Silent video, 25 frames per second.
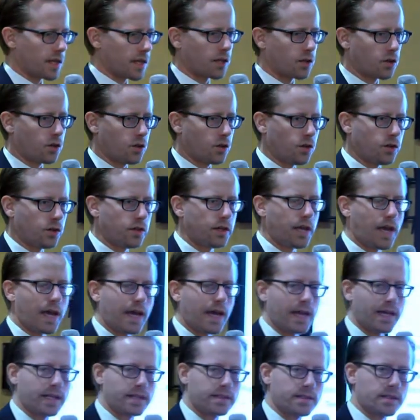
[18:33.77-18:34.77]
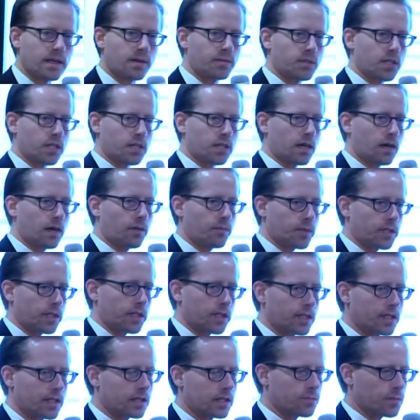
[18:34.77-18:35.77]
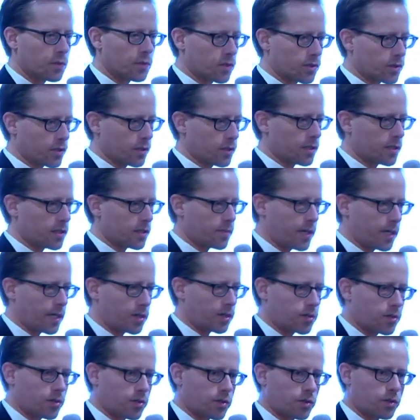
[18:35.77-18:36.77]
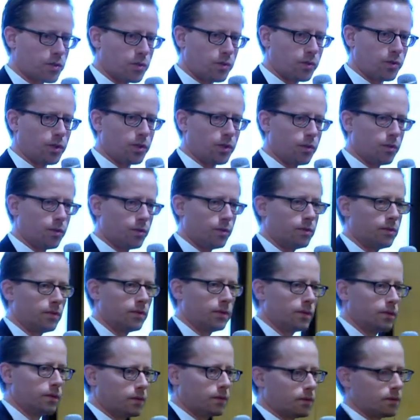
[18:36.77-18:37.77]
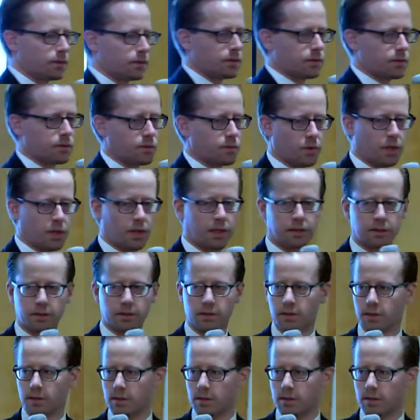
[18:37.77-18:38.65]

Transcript: a good heads up to company. This person is about to sue you. Right?